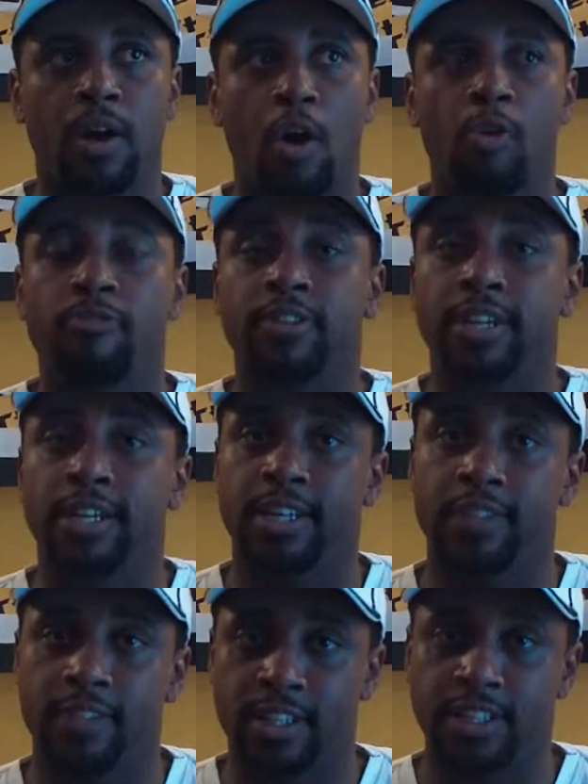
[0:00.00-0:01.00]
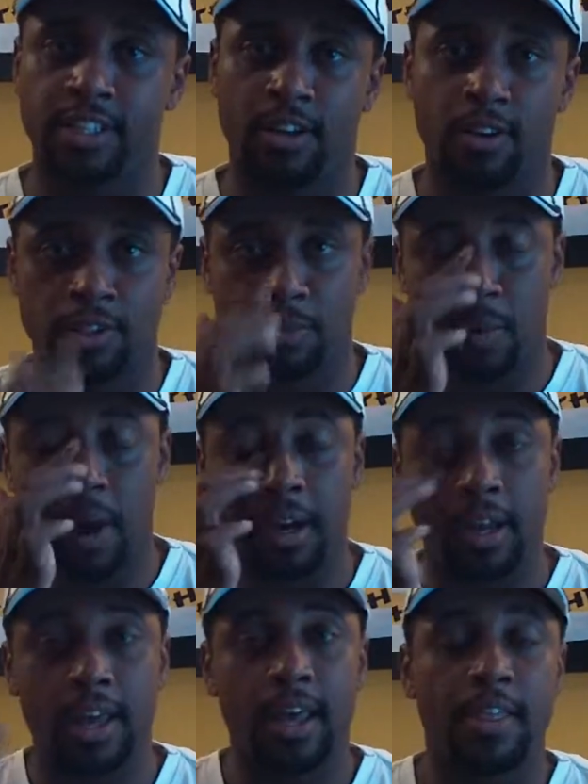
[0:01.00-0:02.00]
Hopefully, if Nintendo's
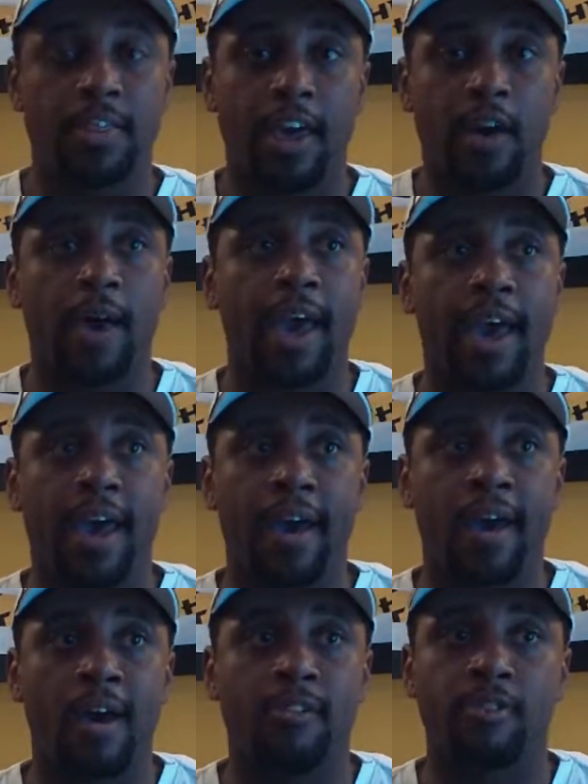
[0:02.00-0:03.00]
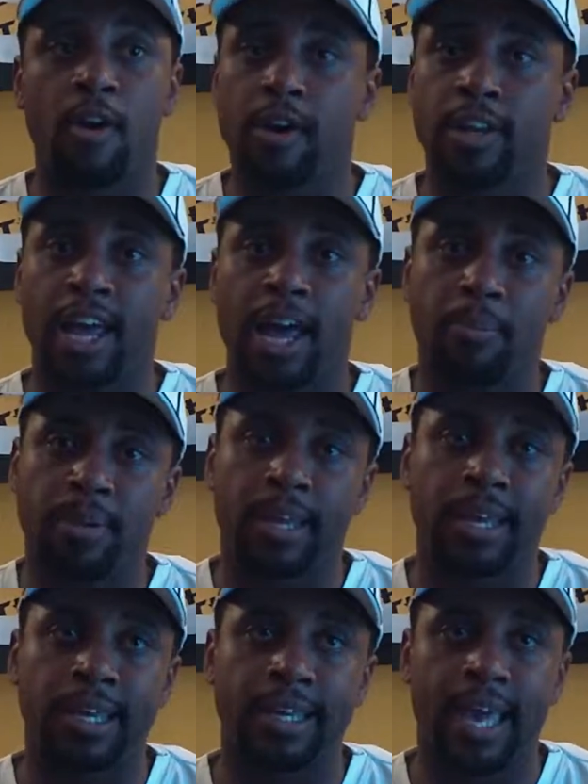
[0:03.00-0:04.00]
smart, they'll have online
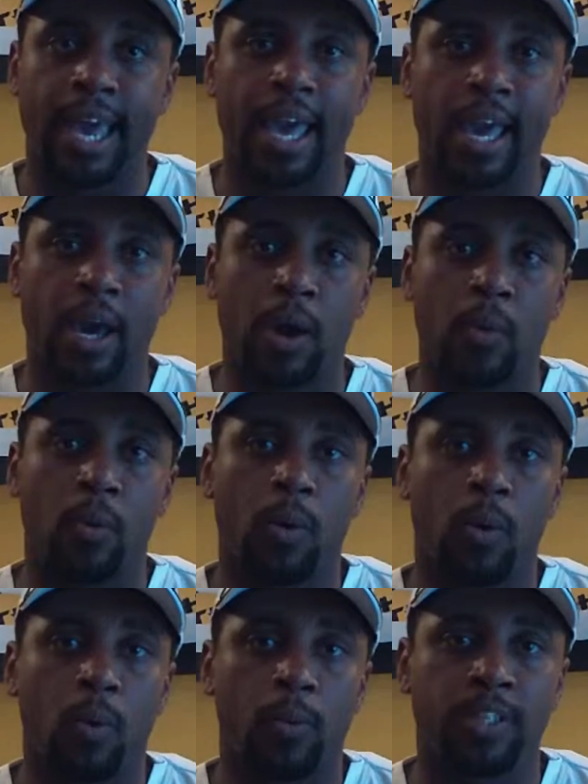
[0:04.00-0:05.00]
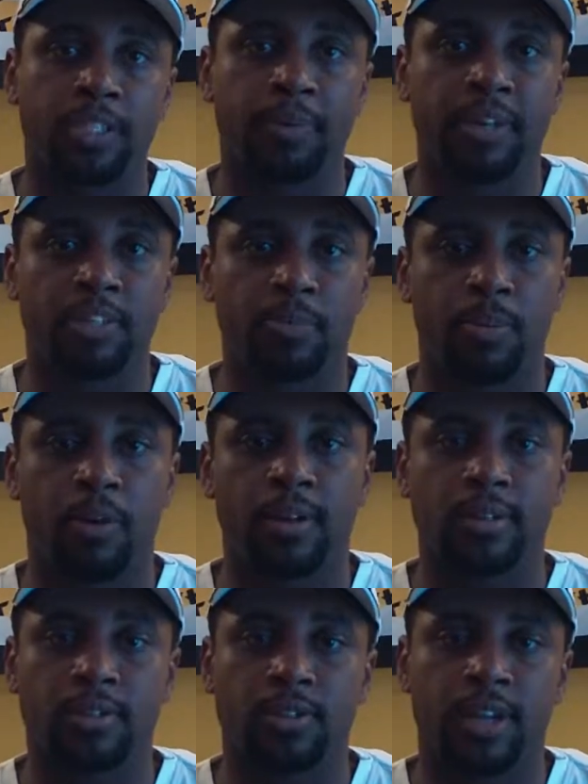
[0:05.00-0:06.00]
play and Wii Speak
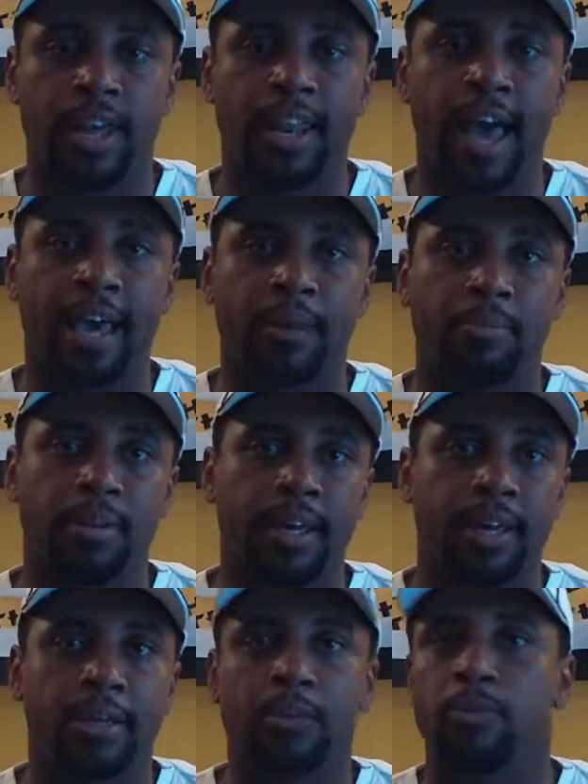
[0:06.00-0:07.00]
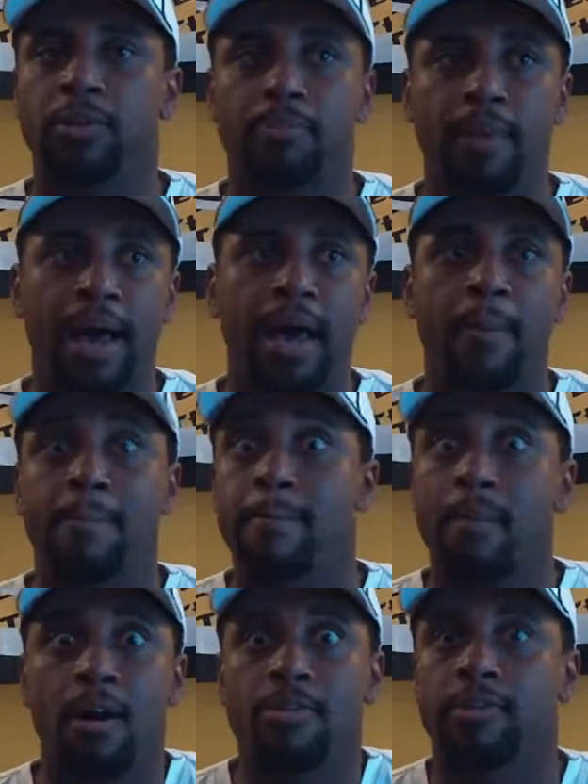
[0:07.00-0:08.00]
support so that I can play with my
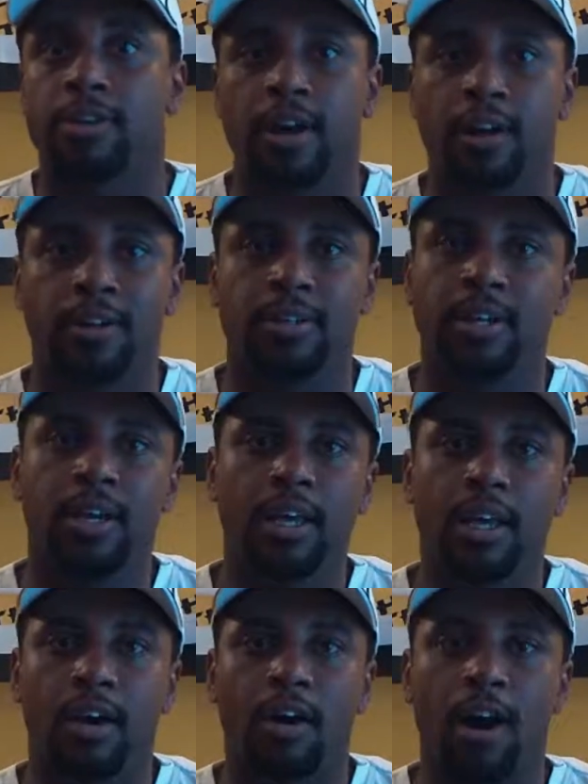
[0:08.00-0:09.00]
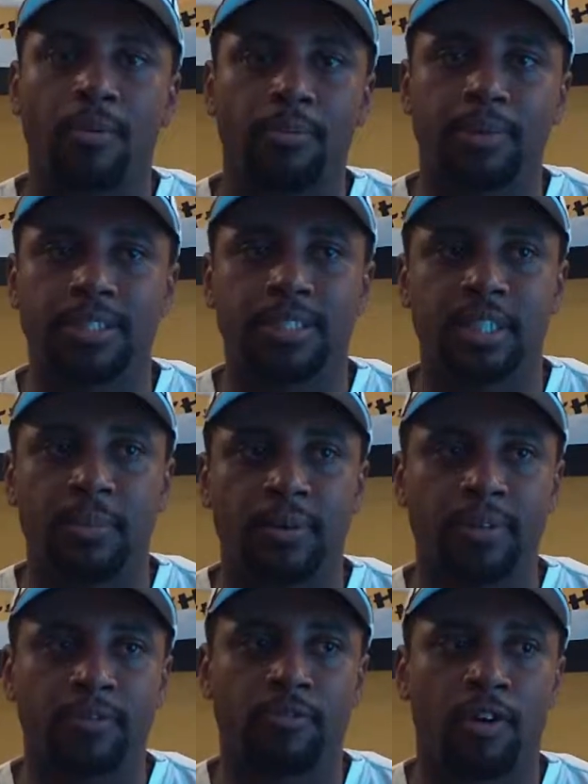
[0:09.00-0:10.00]
mother-in-law out in
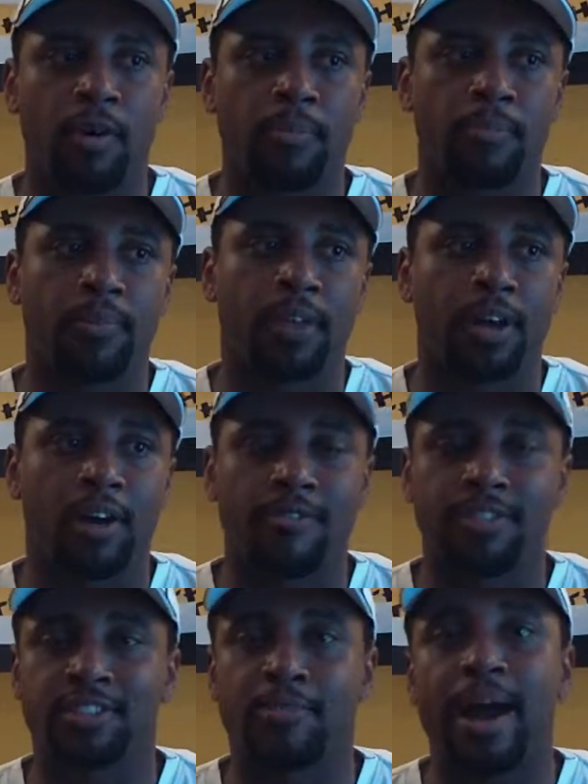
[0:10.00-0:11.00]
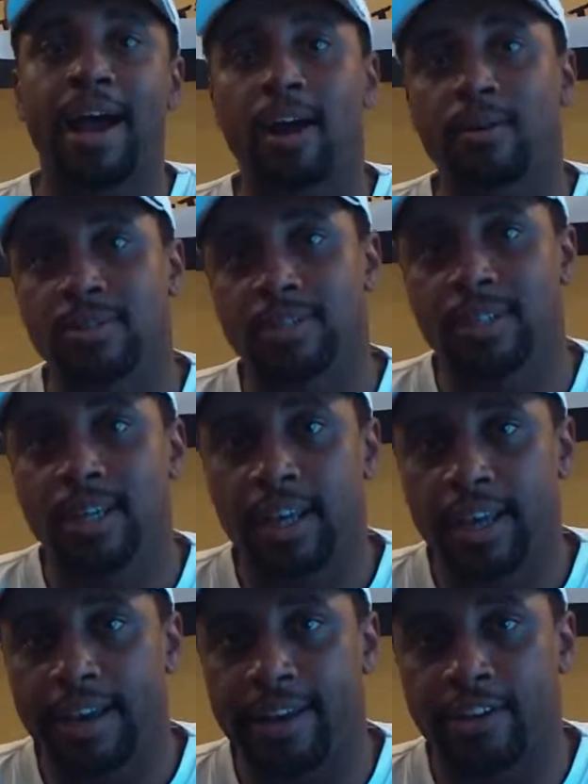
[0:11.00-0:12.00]
Mississippi from the comforts of my house
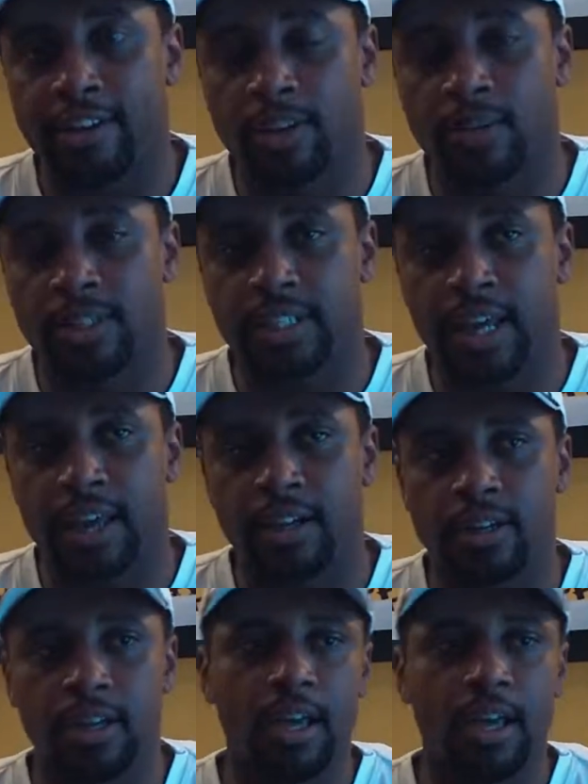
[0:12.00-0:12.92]
here in Louisiana.